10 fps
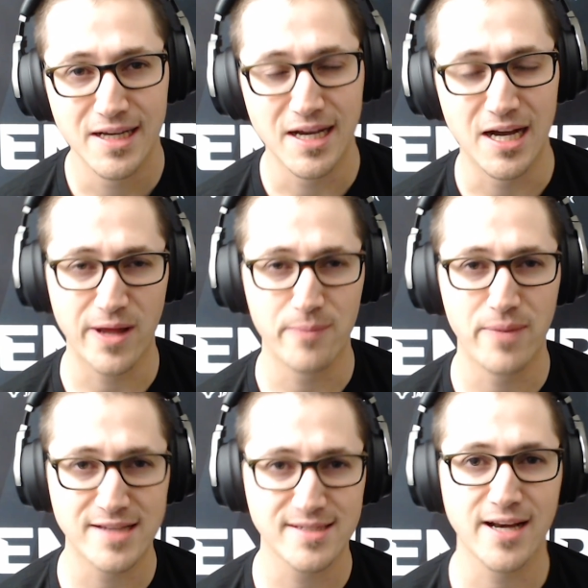We had
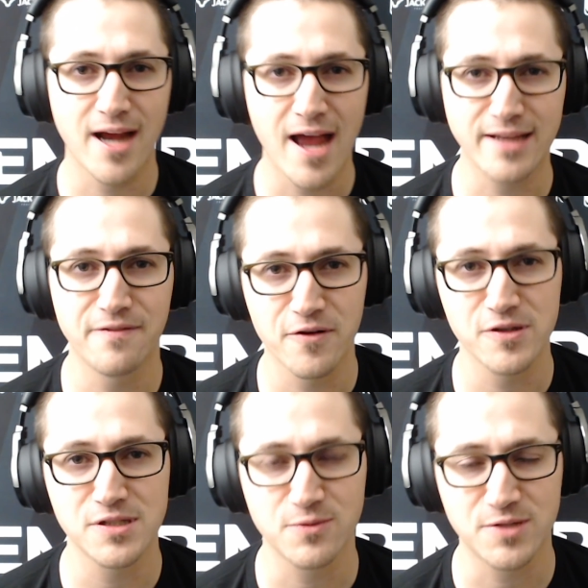bad side on Hackney
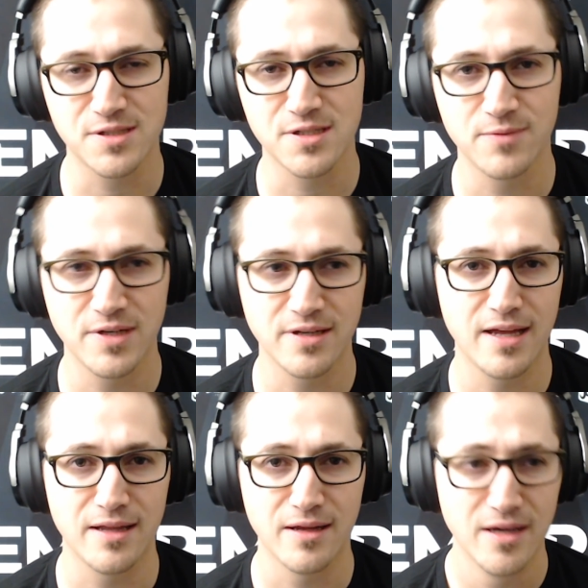first, which is something
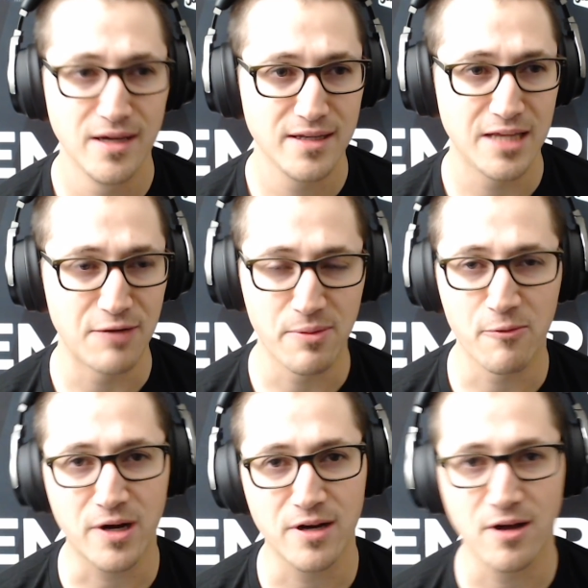that we've been
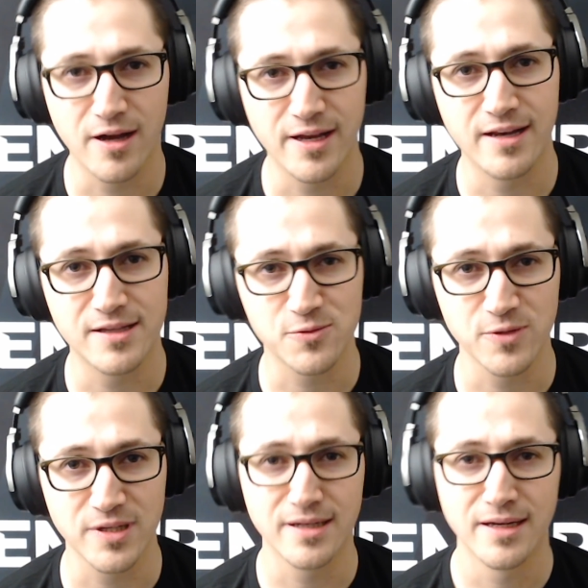working on, and it's
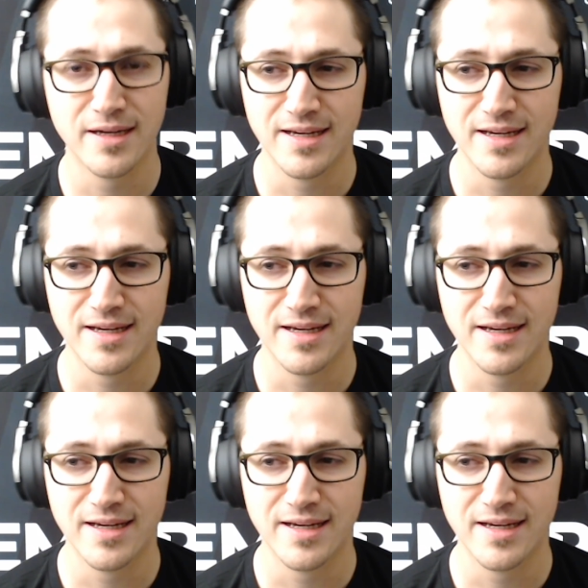really